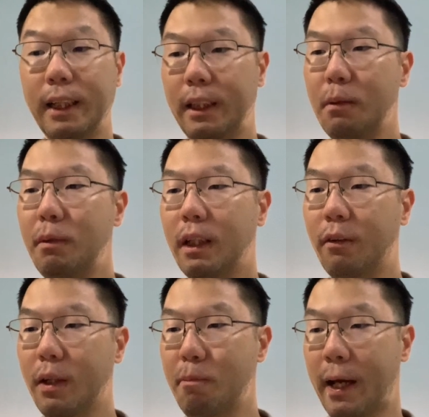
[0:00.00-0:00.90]

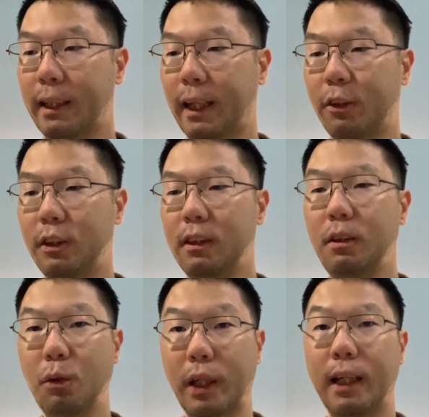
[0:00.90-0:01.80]
intermediary bank section,
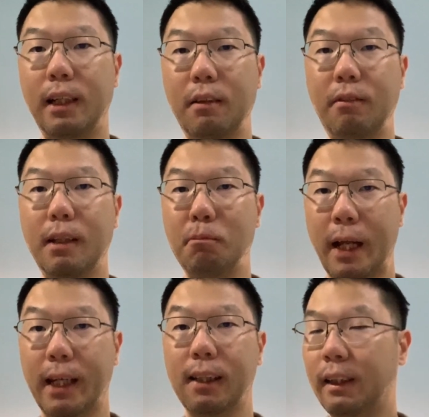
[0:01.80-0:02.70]
you can leave it blank.